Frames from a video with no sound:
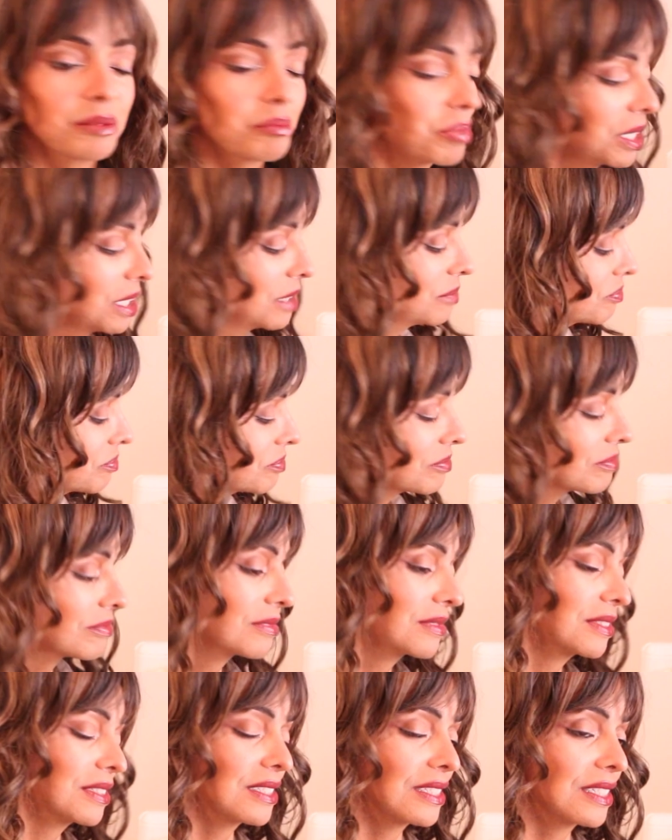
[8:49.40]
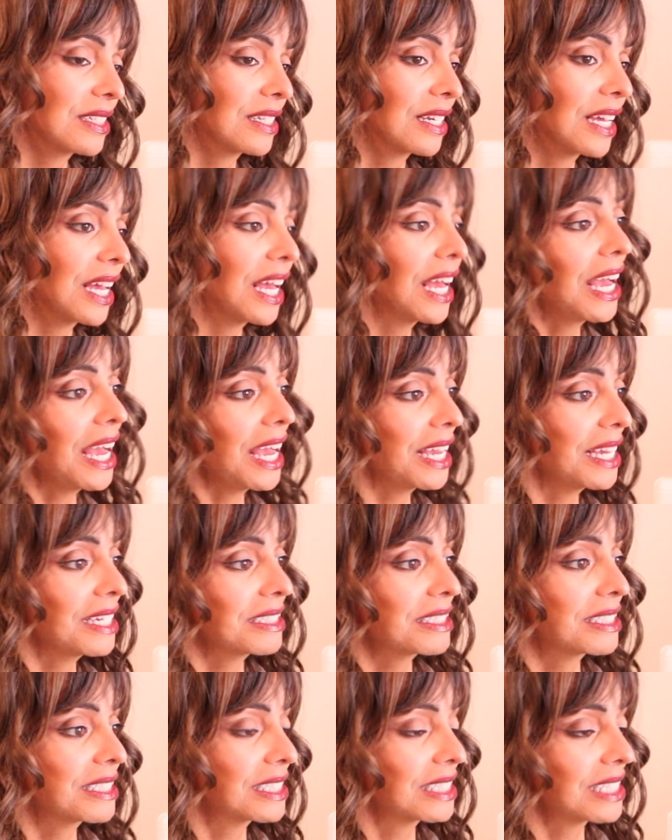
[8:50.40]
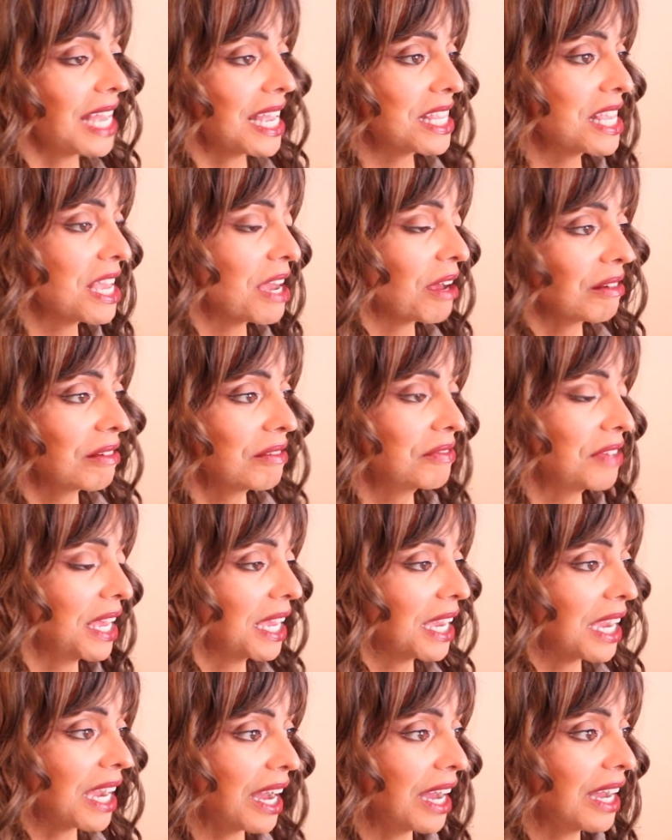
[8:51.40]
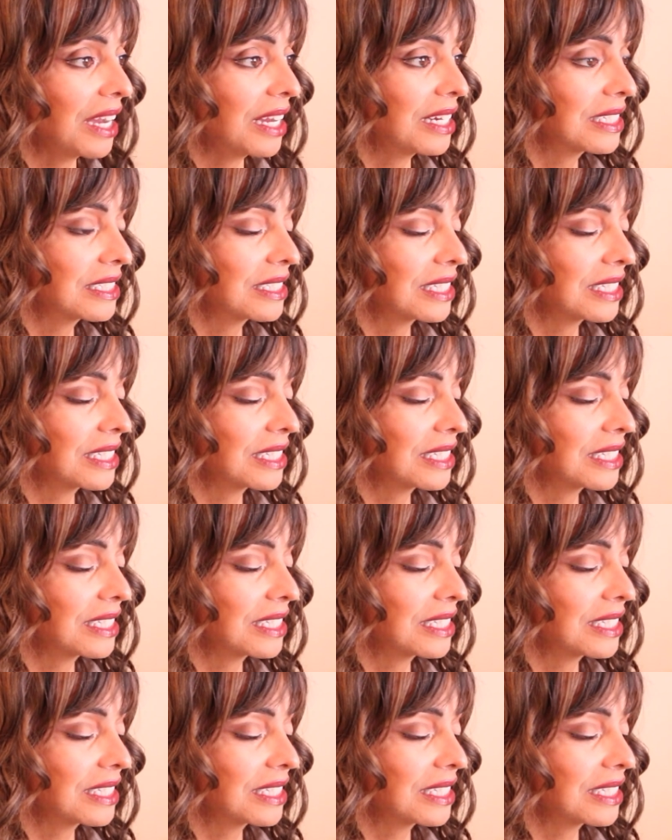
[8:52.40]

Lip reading: But as Daniela Vega,